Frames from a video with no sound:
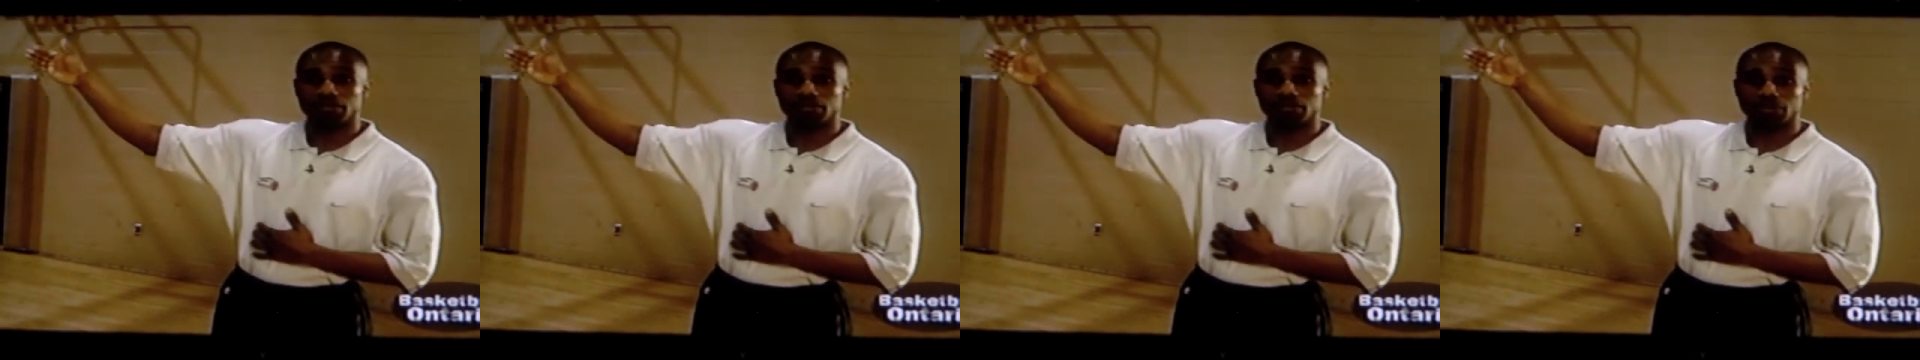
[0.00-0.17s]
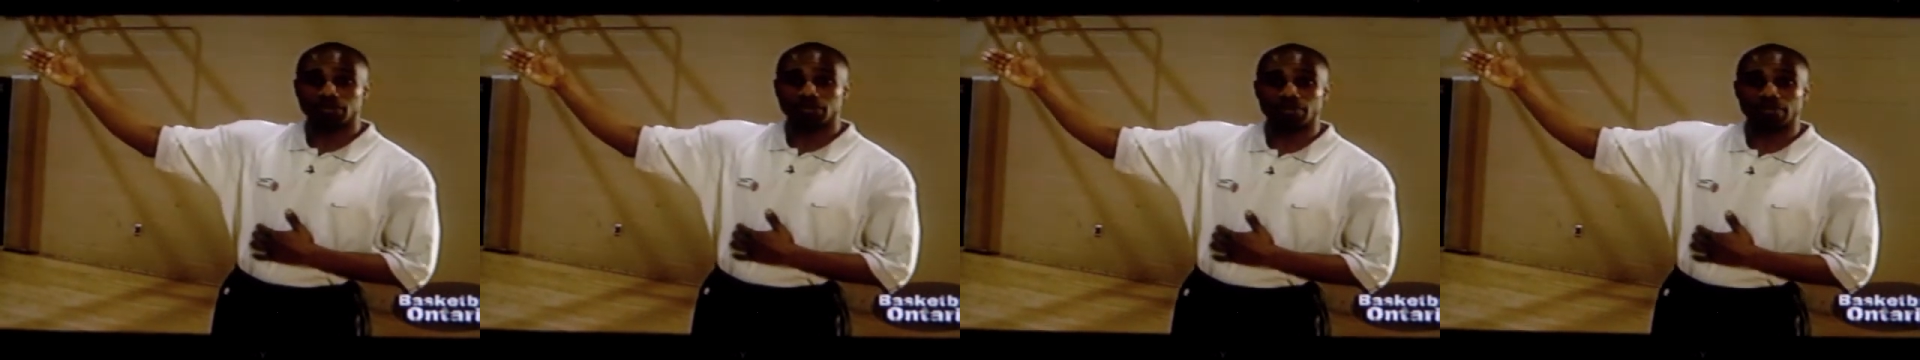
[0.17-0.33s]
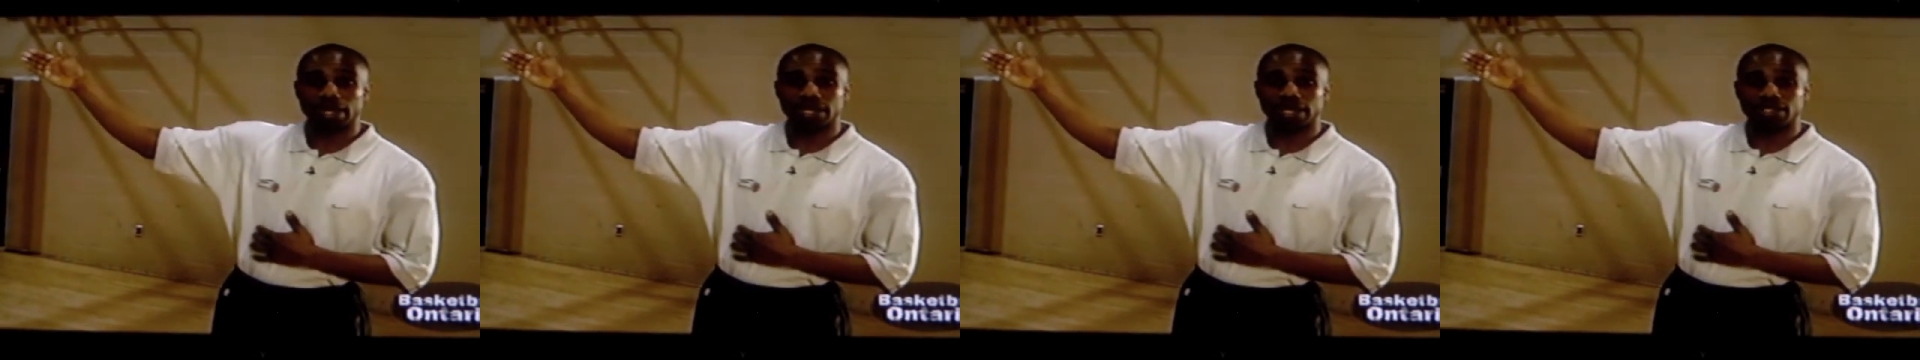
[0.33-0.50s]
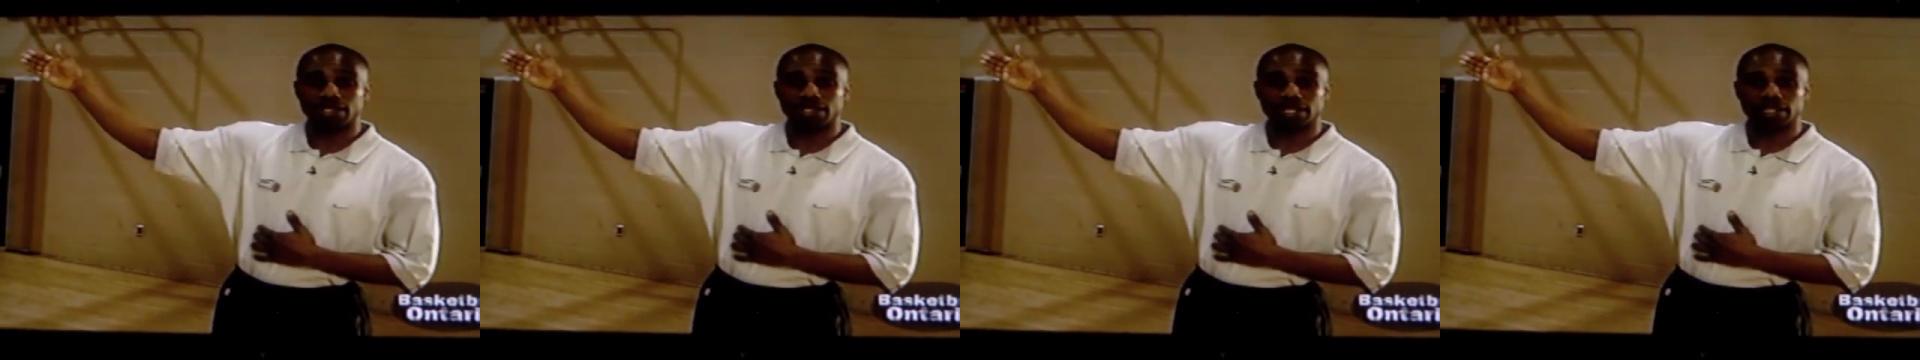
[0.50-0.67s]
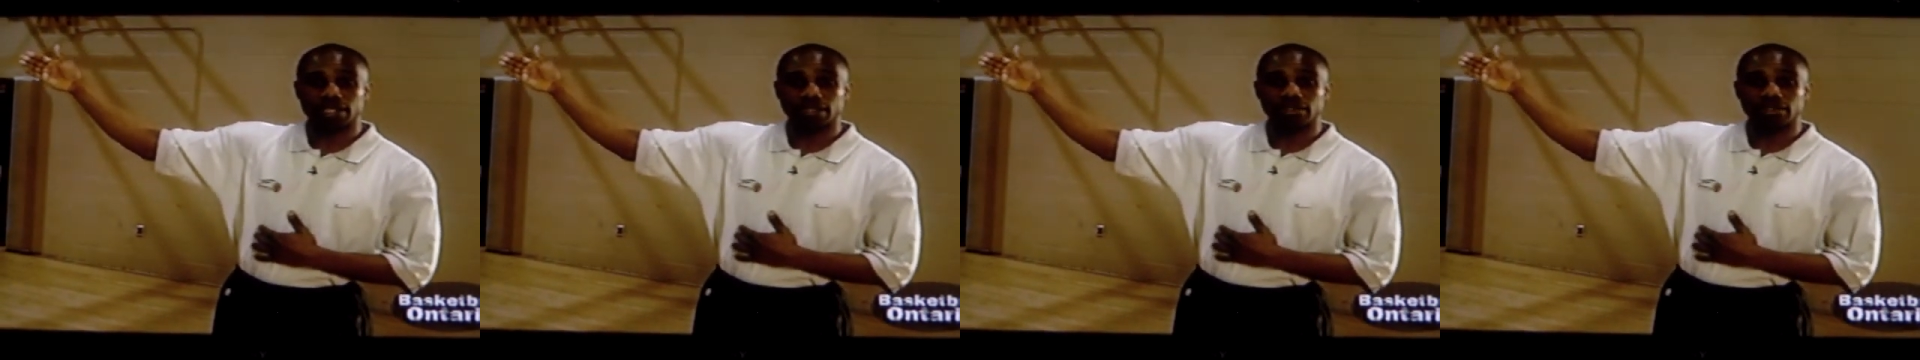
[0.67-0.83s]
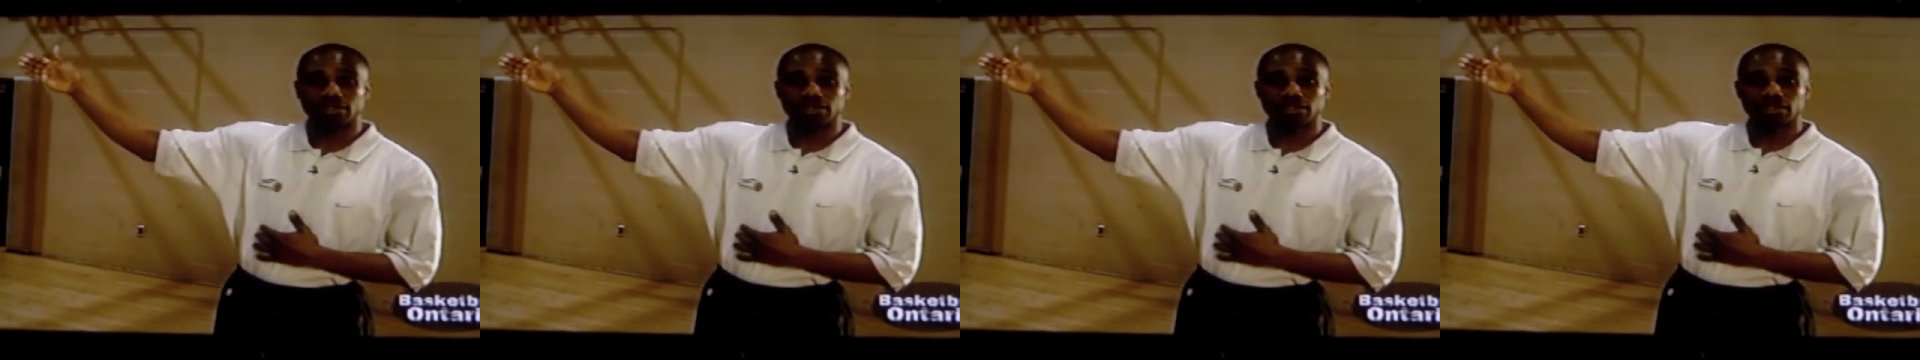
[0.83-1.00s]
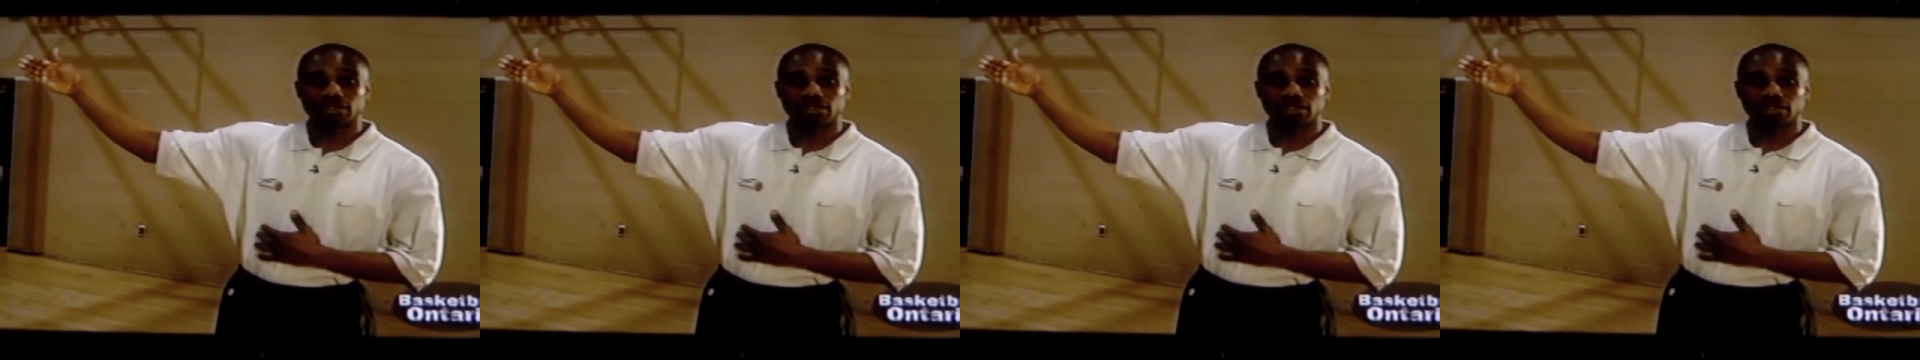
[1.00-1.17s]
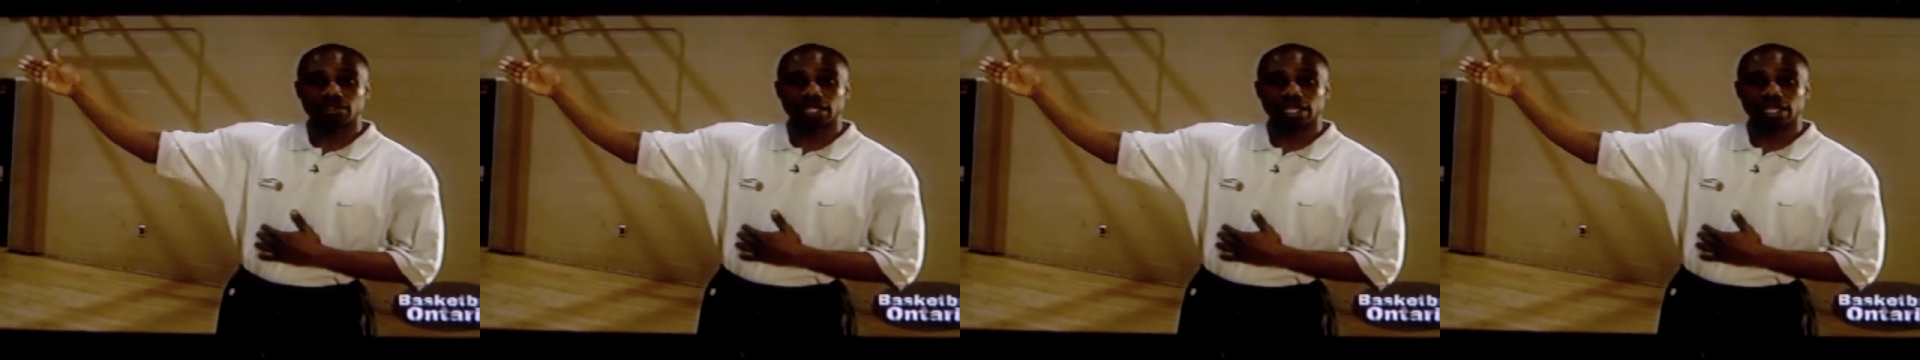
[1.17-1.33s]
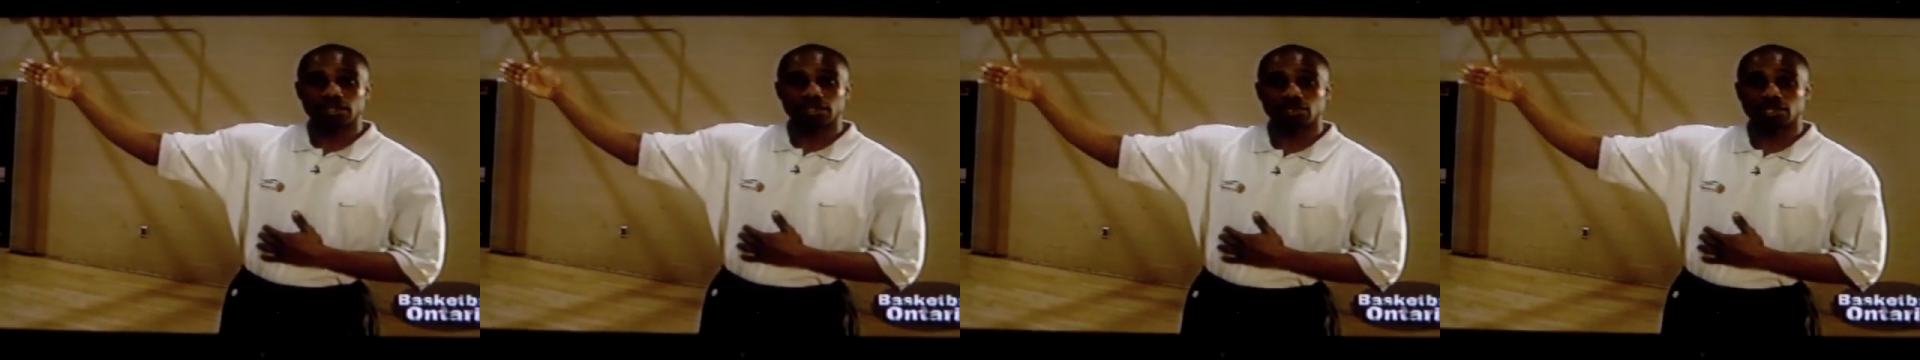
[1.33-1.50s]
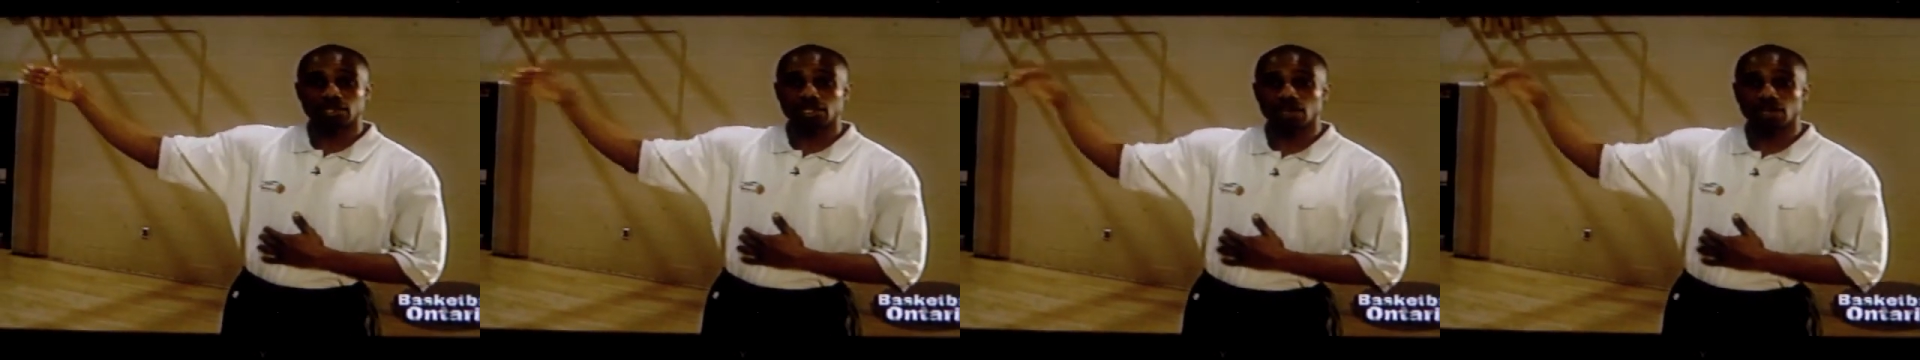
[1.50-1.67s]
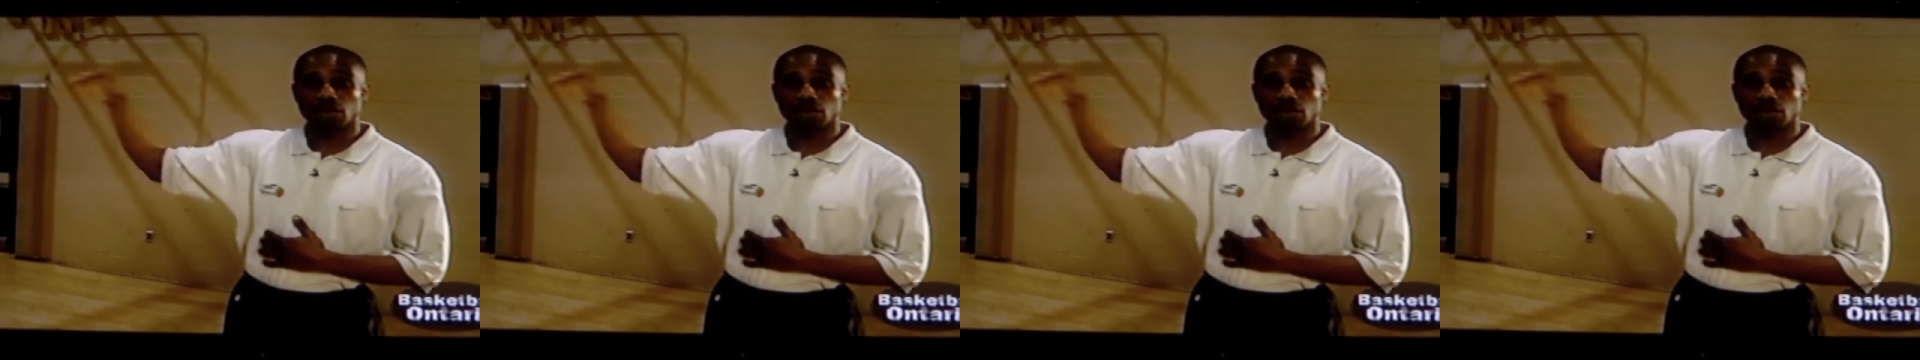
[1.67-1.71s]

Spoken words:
for the basket that you can